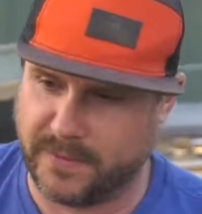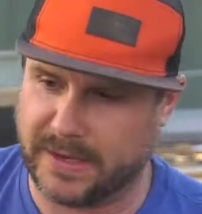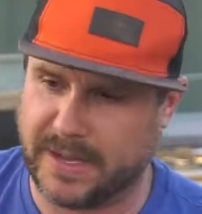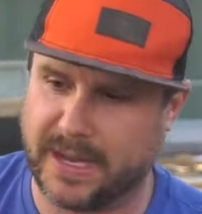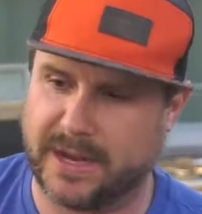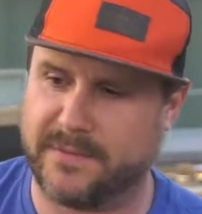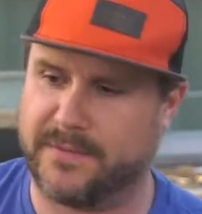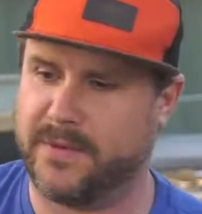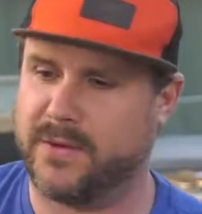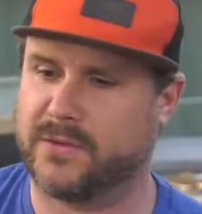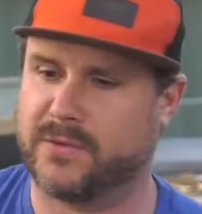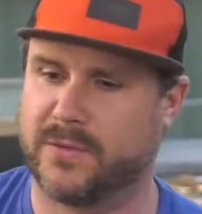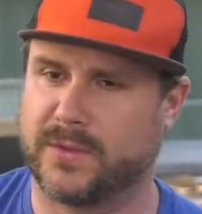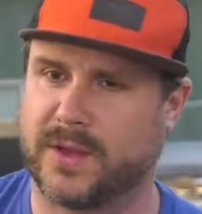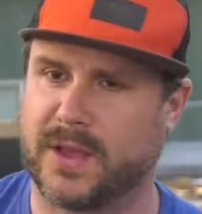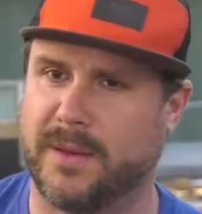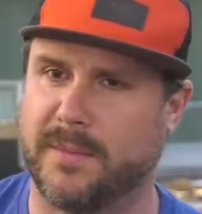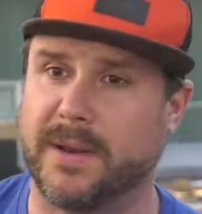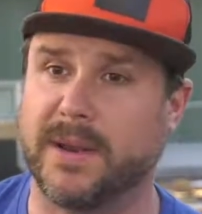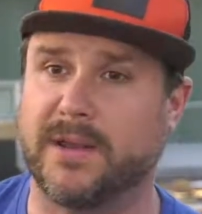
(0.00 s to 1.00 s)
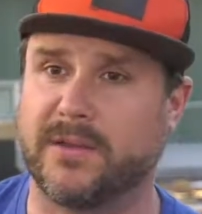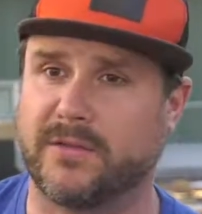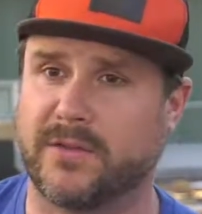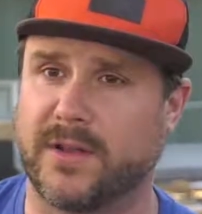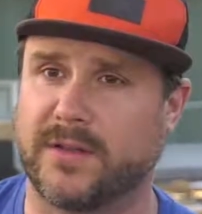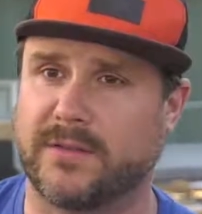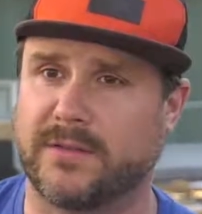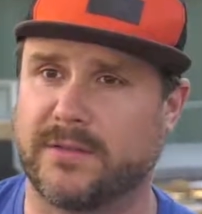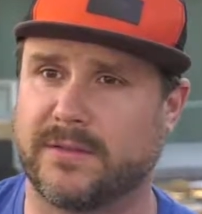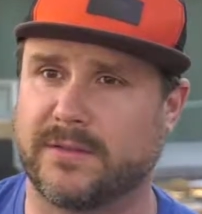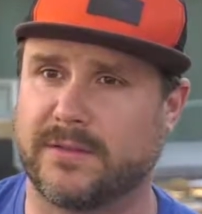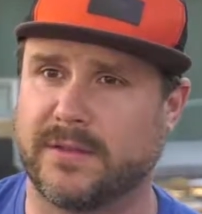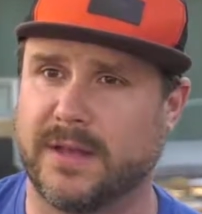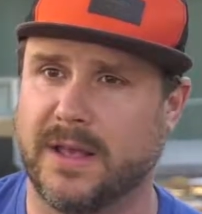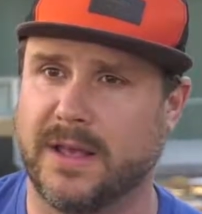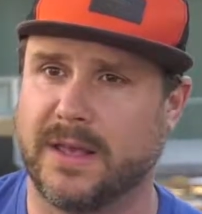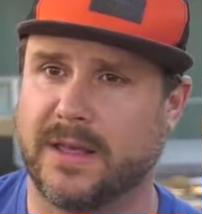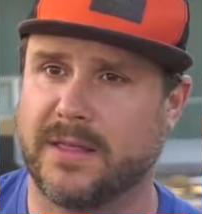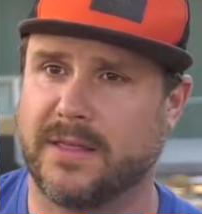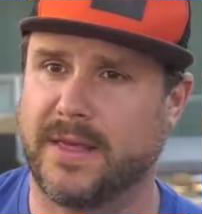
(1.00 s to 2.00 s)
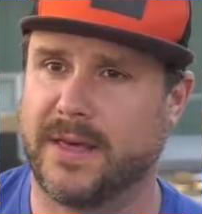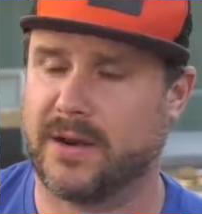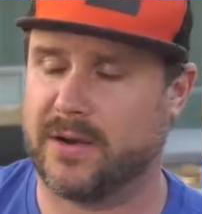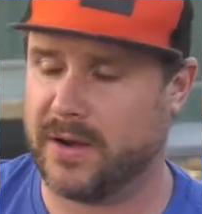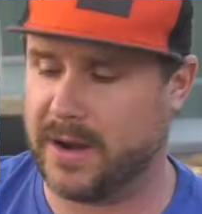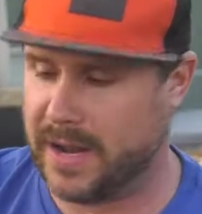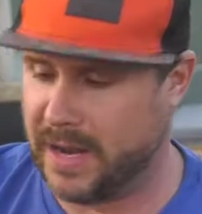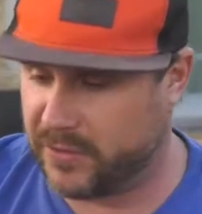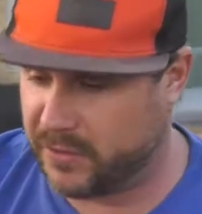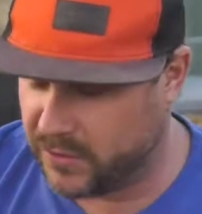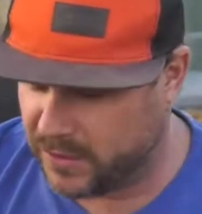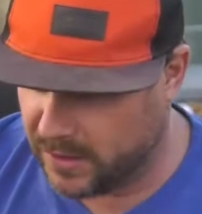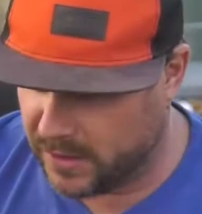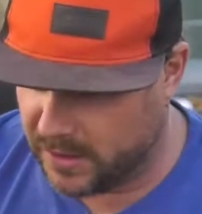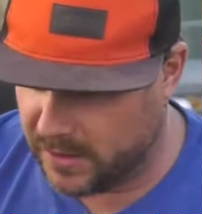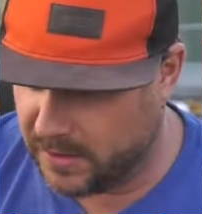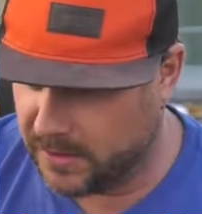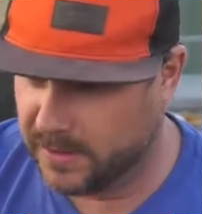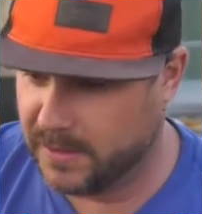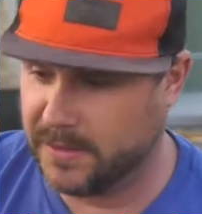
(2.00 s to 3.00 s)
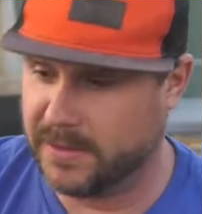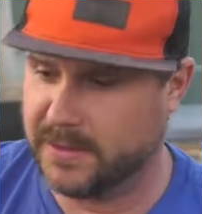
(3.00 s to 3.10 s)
a lot of folks with common interests that are actually